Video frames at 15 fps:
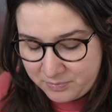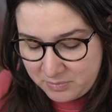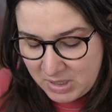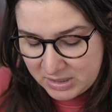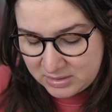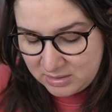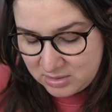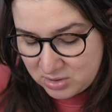
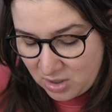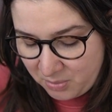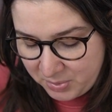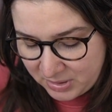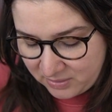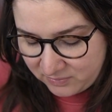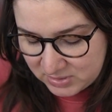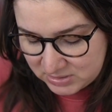back to the
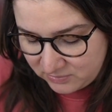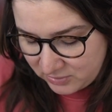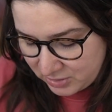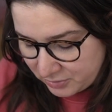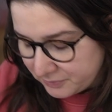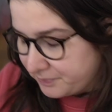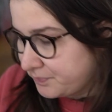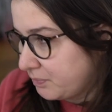topic of this
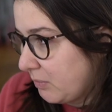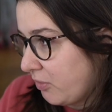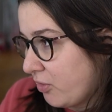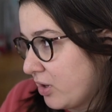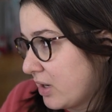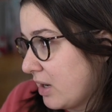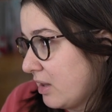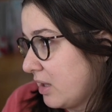video
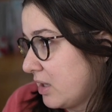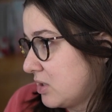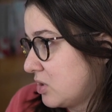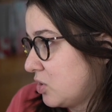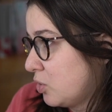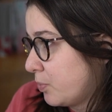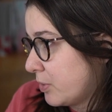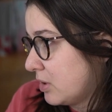before I get like
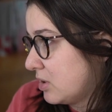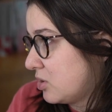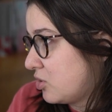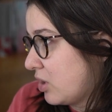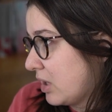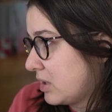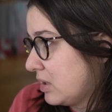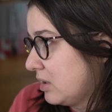super
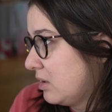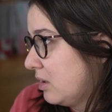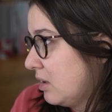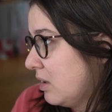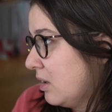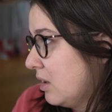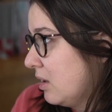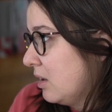distracted.
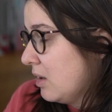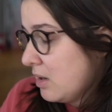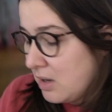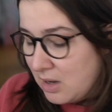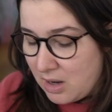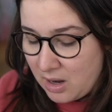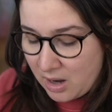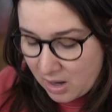
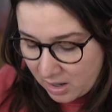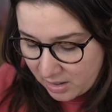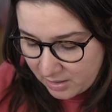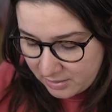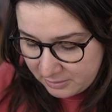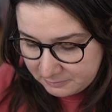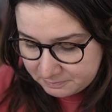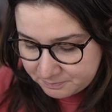
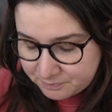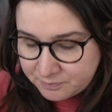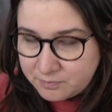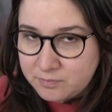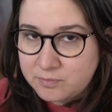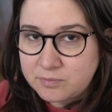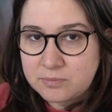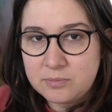I
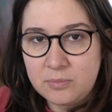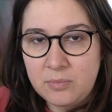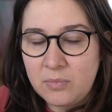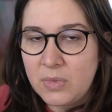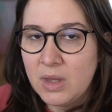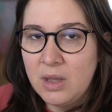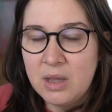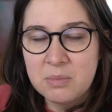
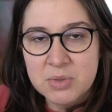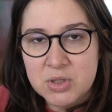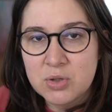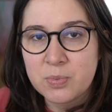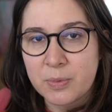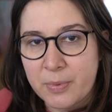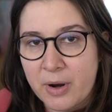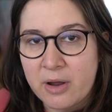am
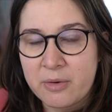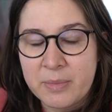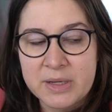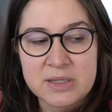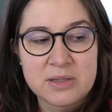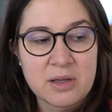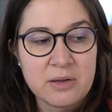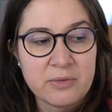super proud of
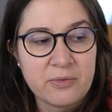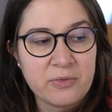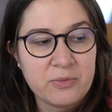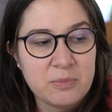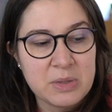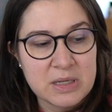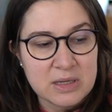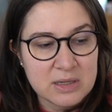myself
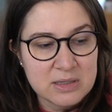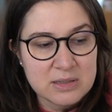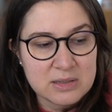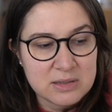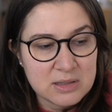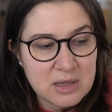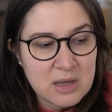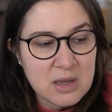
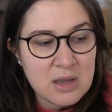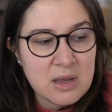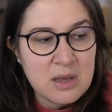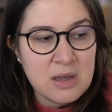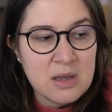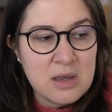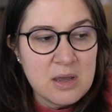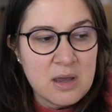because
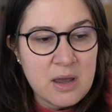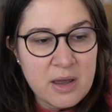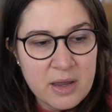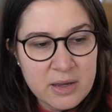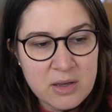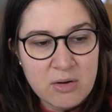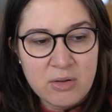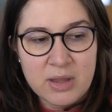
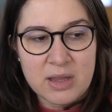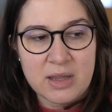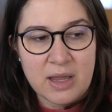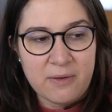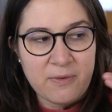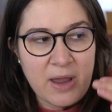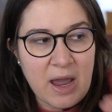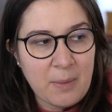you know, like
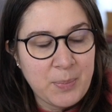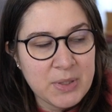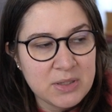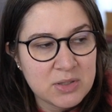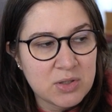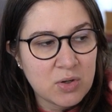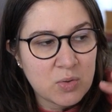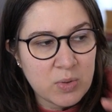life
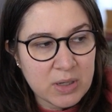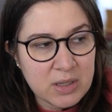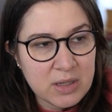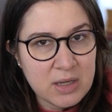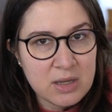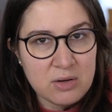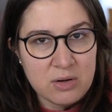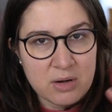happens so
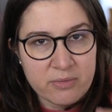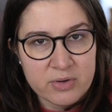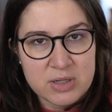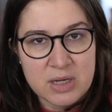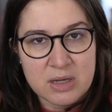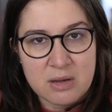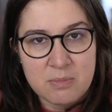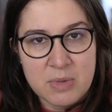quickly and you never
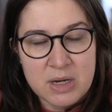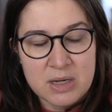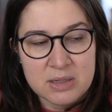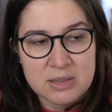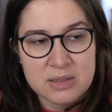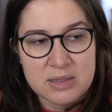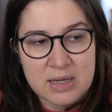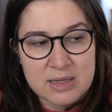take a
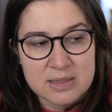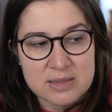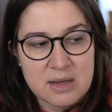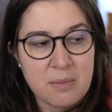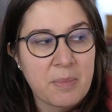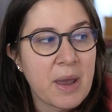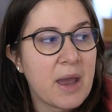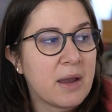minute to take a
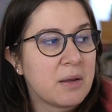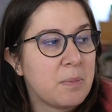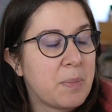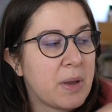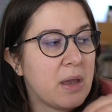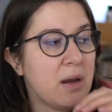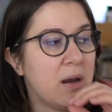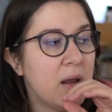step back.
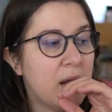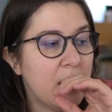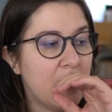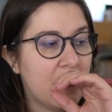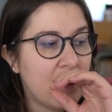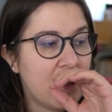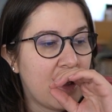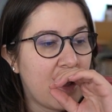But
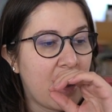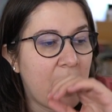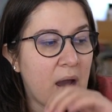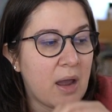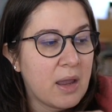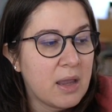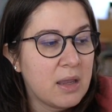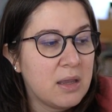
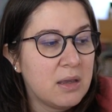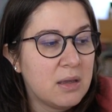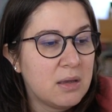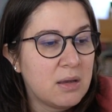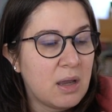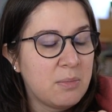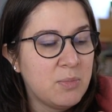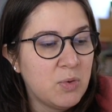I
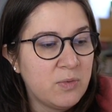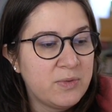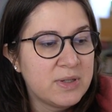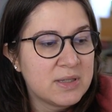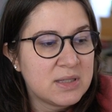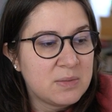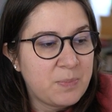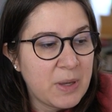moved
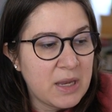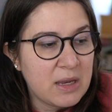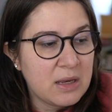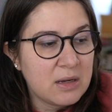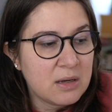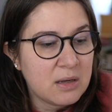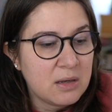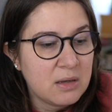to
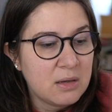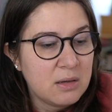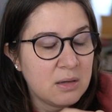Spain